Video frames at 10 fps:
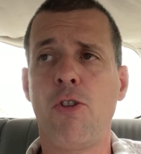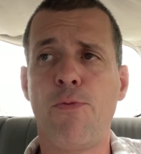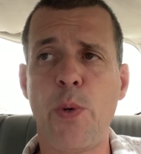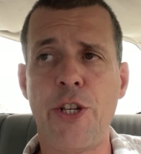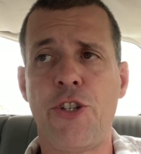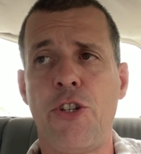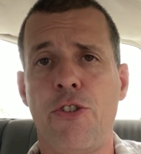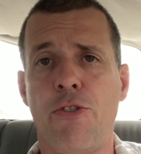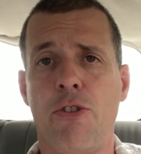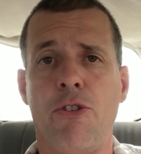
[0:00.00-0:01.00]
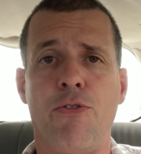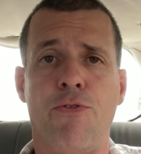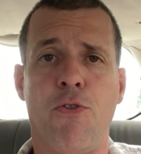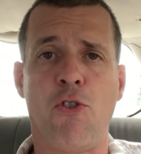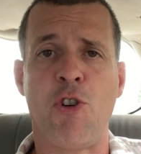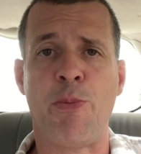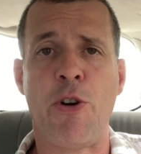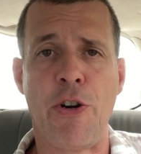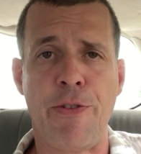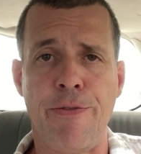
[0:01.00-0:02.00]
of which is a form
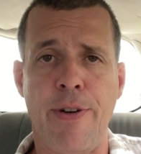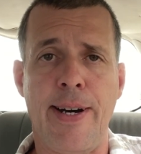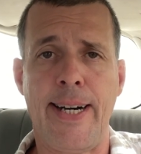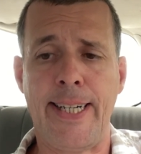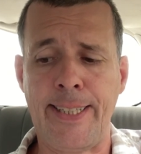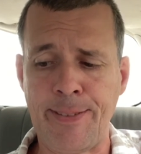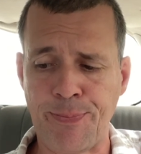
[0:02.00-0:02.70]
of